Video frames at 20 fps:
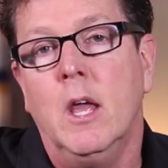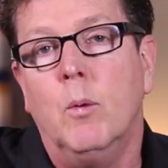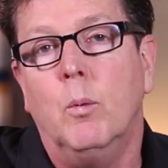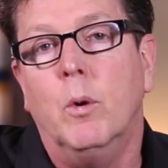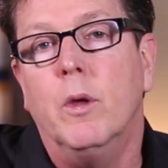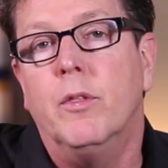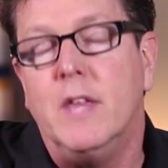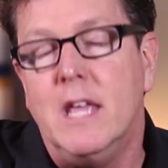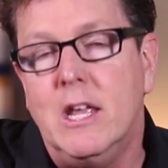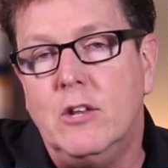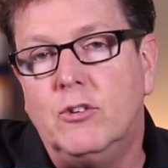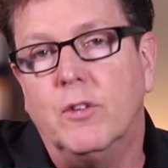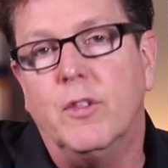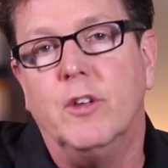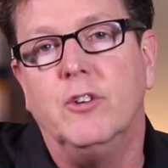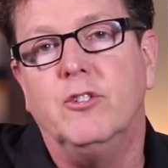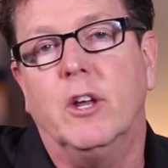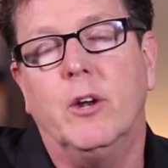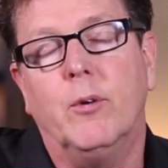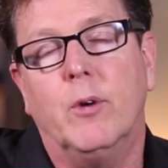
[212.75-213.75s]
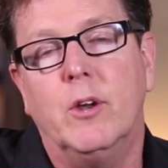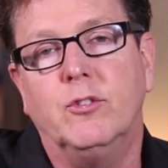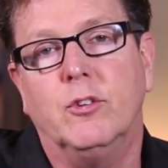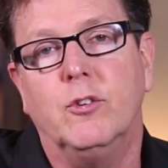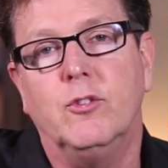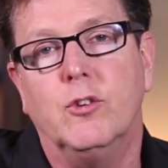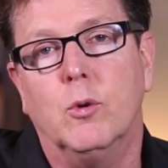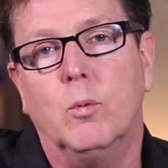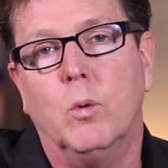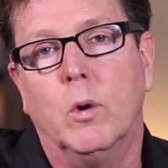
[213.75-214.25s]
with each of the
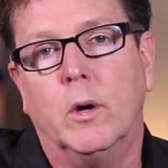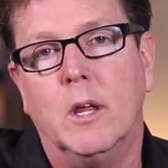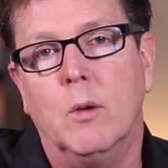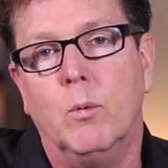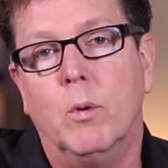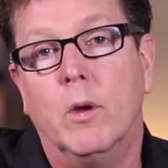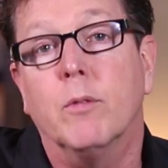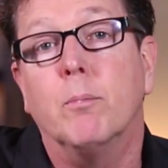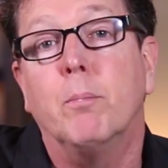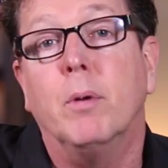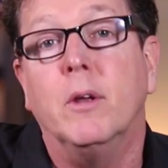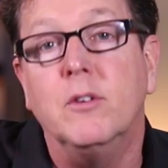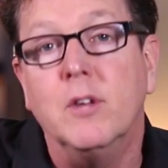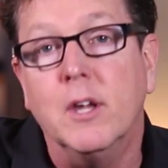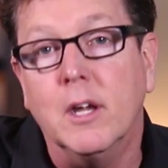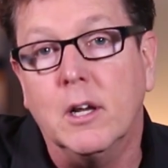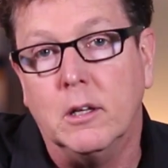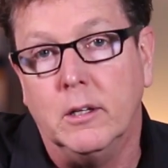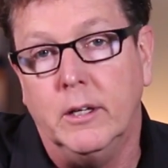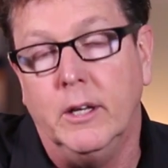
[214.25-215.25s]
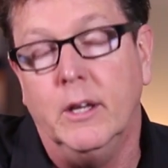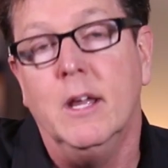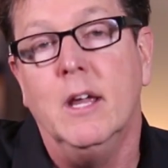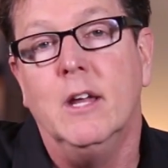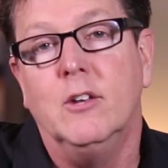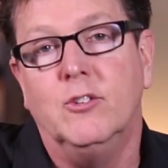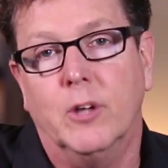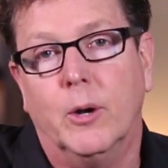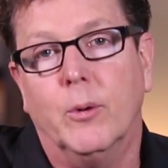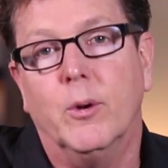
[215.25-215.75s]
generations you're working with, particularly
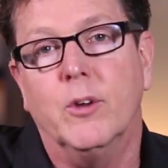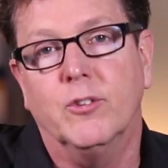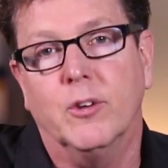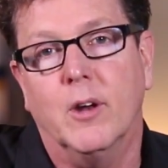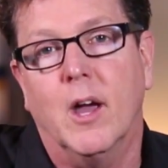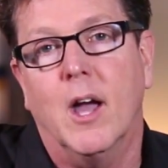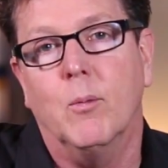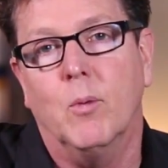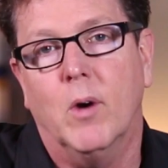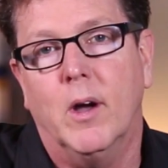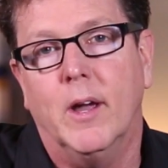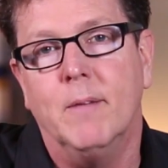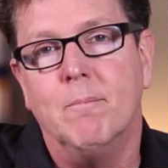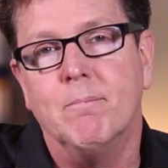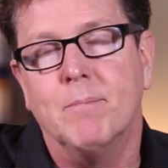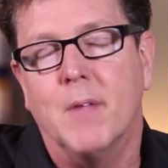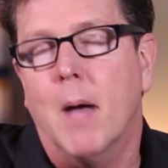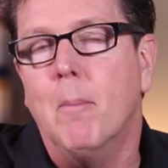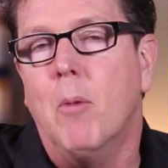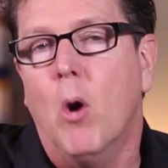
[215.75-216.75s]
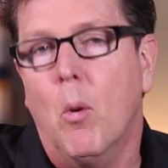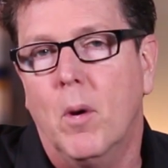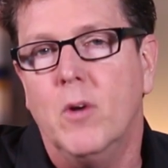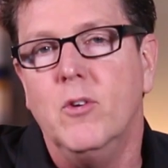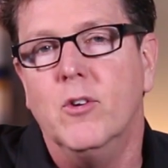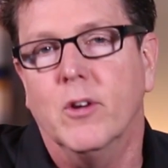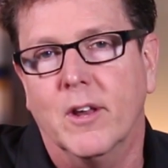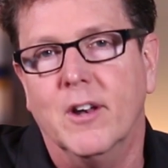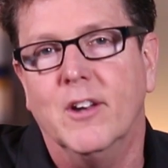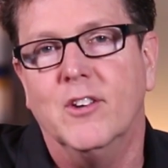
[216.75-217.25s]
Generation IY. I'm hoping
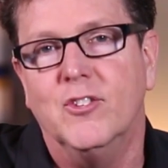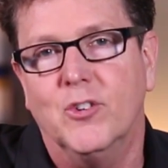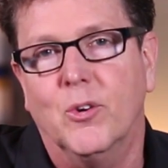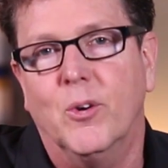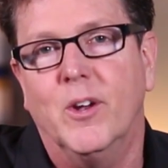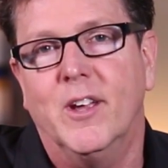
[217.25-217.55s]
you're going to enjoy